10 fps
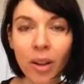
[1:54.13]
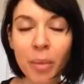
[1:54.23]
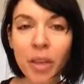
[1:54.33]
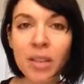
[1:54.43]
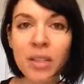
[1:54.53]

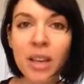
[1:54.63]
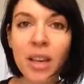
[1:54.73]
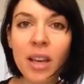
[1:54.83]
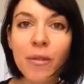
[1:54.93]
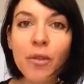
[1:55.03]
Because
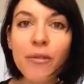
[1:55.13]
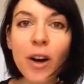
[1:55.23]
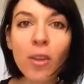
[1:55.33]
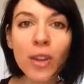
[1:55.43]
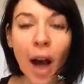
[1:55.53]
if you
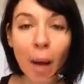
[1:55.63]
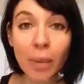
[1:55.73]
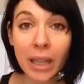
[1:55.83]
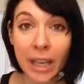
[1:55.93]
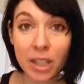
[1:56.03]
felt the
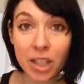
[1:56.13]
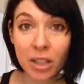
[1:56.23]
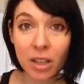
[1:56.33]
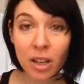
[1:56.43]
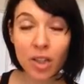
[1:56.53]

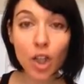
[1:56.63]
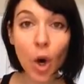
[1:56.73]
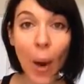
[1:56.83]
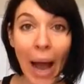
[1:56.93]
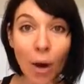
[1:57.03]
obligation to
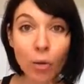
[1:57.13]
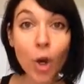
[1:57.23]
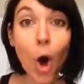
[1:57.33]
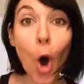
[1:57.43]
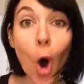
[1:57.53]
go
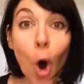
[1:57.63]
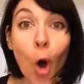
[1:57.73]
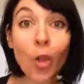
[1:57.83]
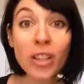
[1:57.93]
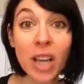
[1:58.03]
out
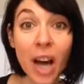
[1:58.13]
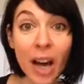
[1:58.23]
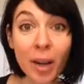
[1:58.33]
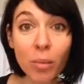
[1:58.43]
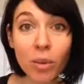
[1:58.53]
all the
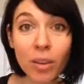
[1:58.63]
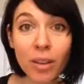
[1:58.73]
time,